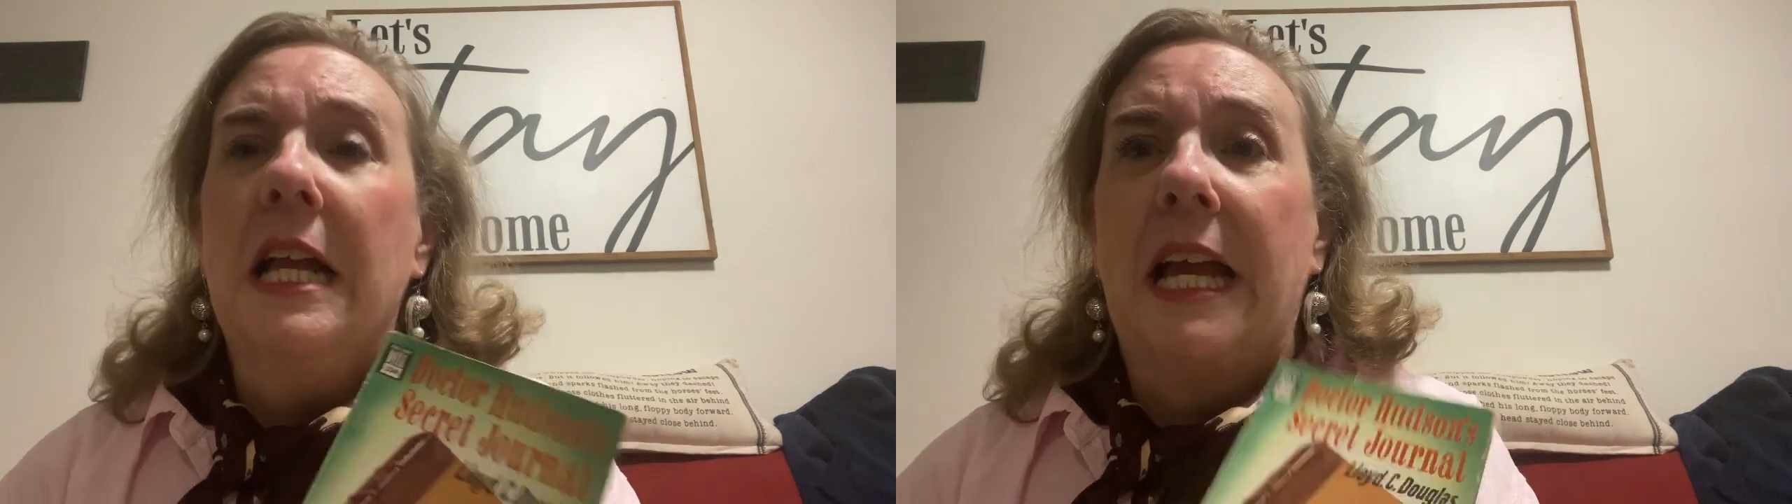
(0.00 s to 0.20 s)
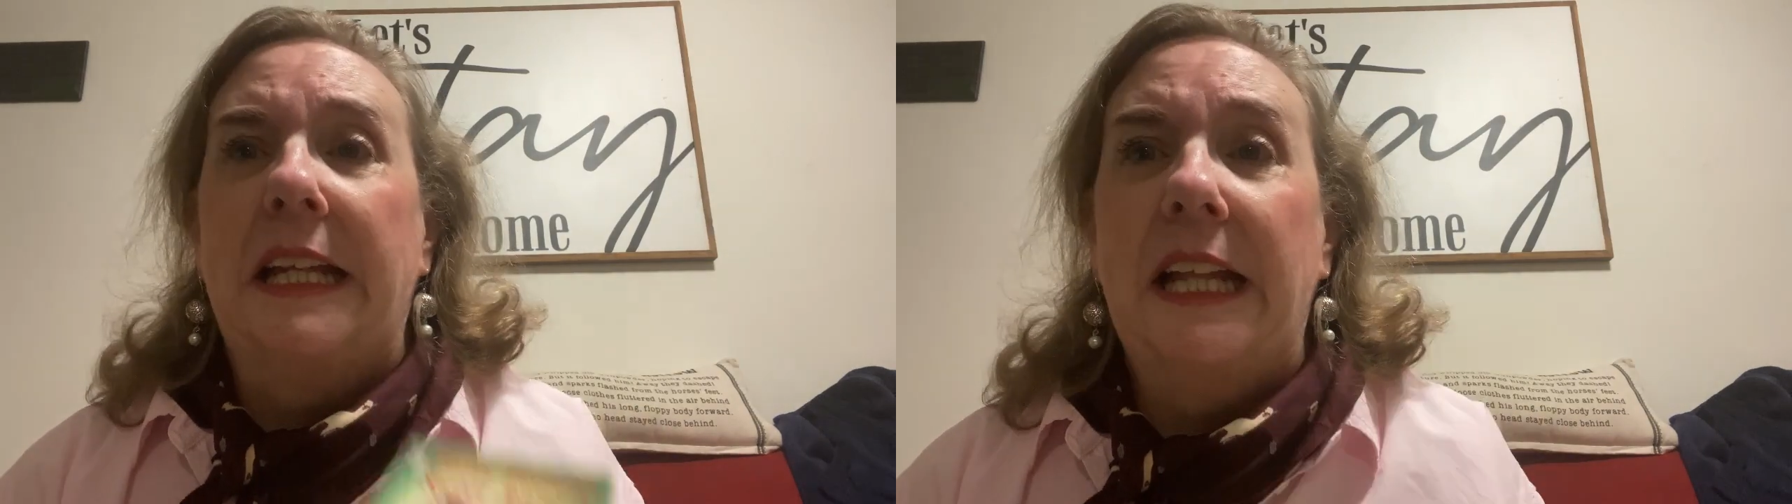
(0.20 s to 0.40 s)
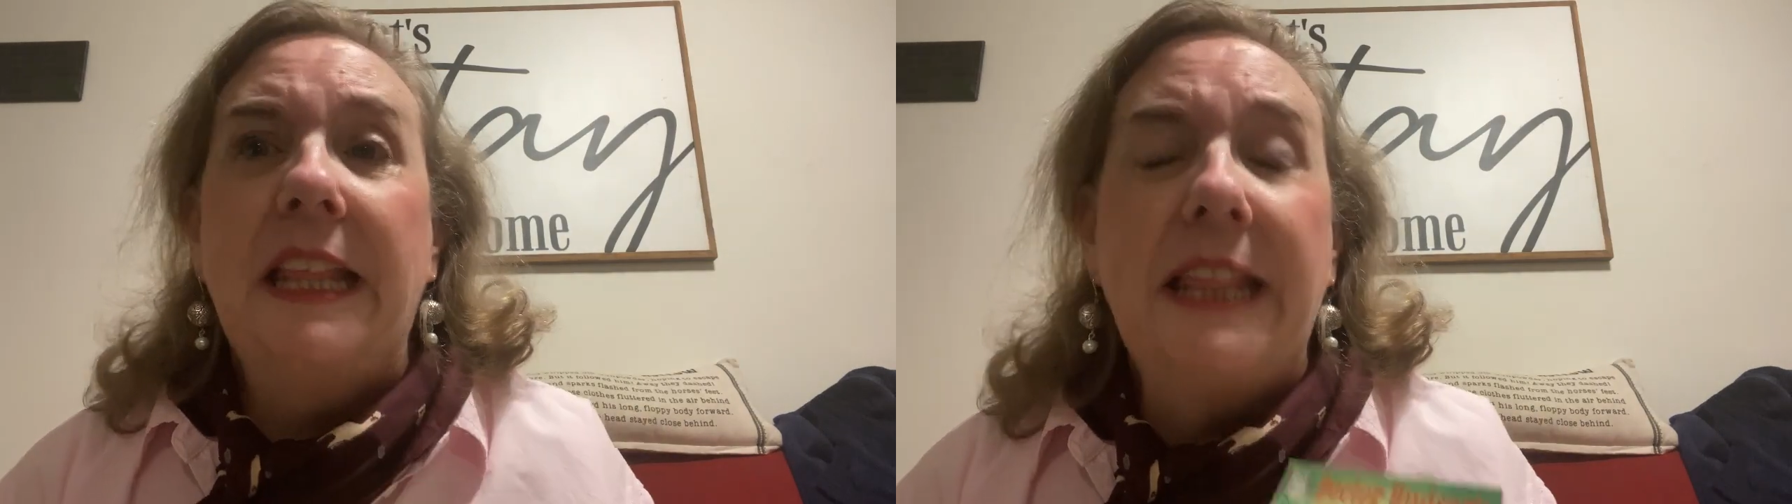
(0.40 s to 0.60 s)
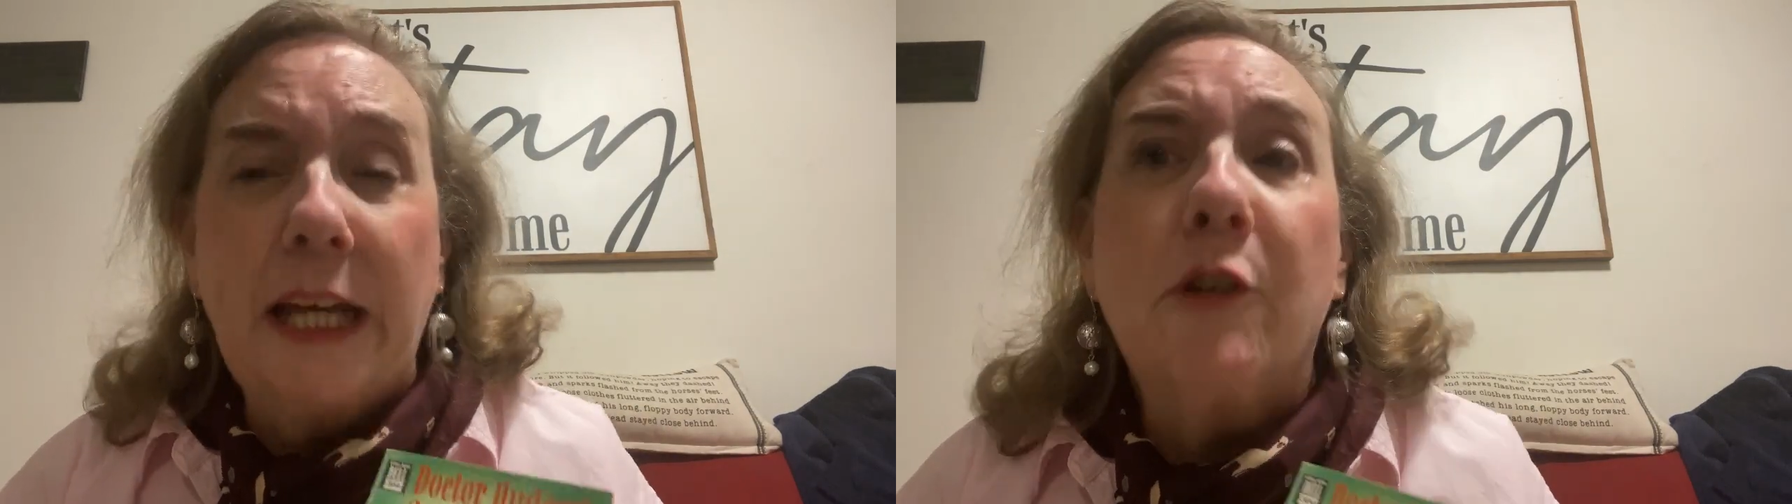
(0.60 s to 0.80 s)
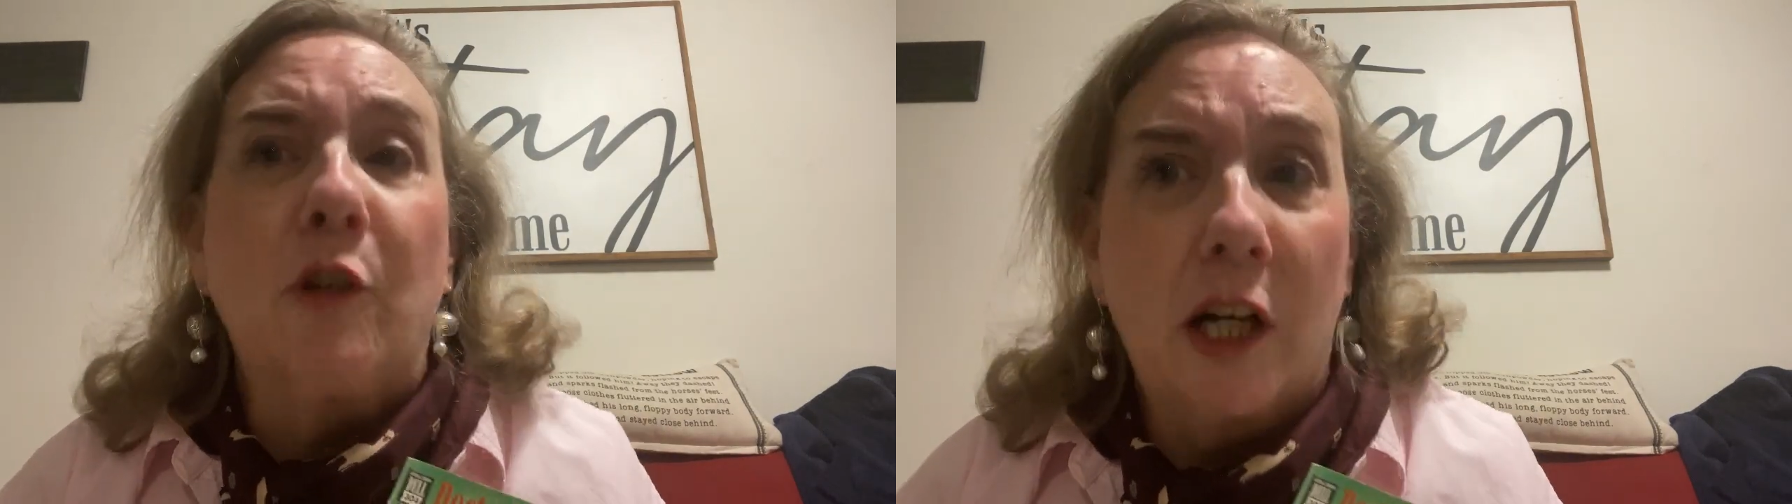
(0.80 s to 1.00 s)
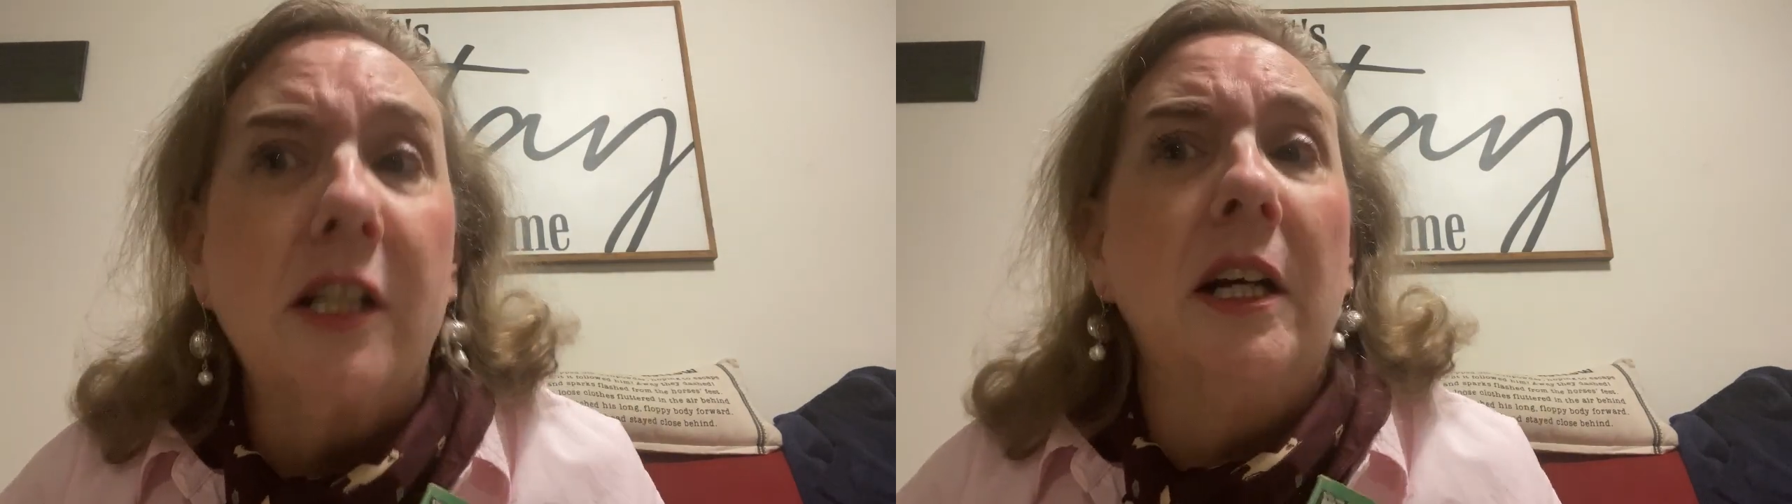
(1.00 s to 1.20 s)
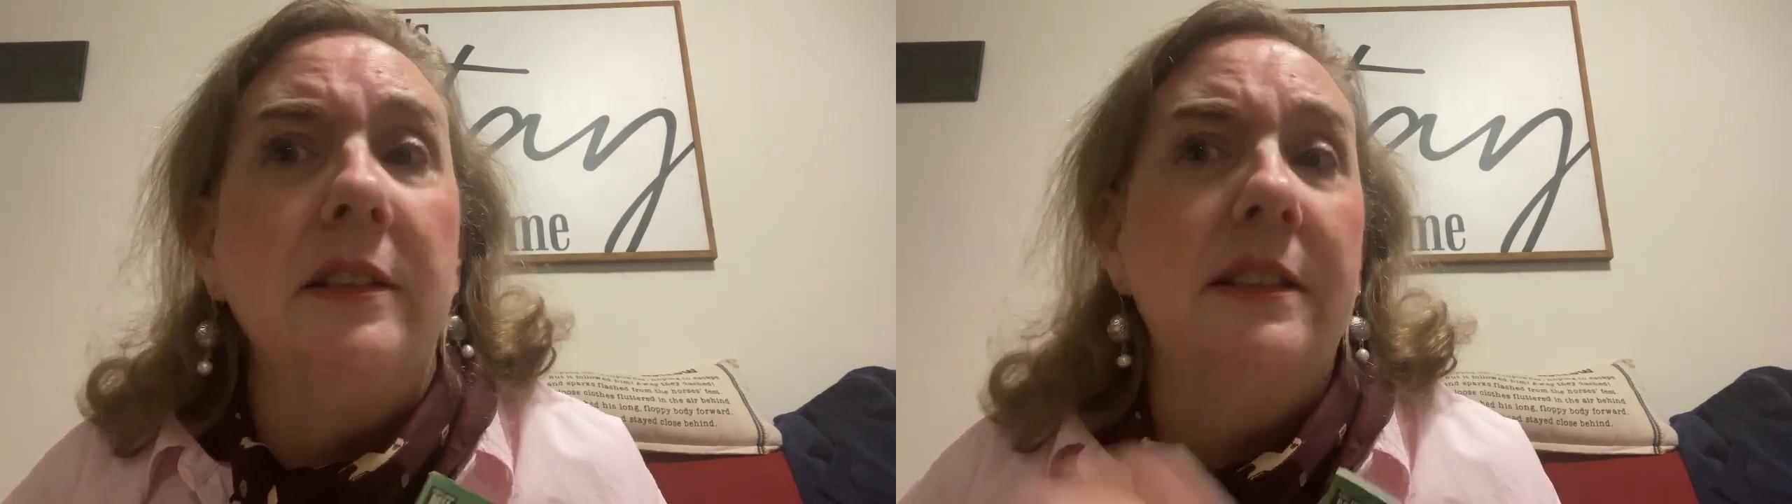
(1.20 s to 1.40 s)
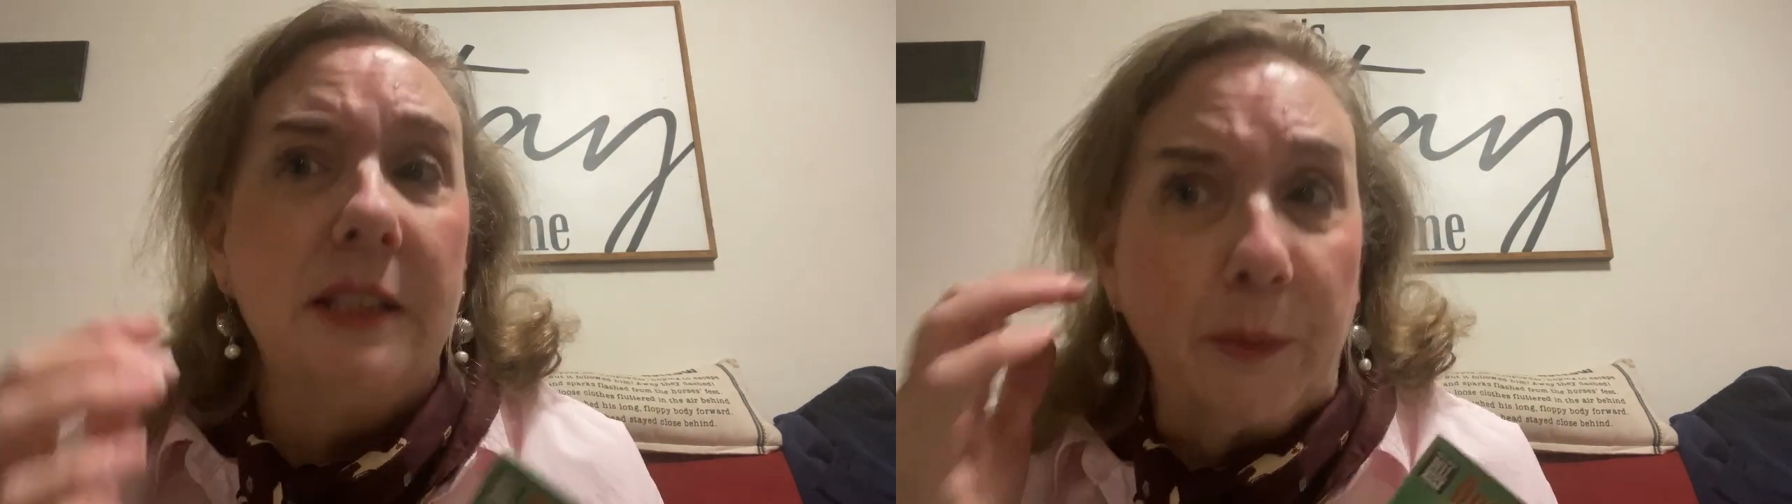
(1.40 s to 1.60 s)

and I think Rock Hudson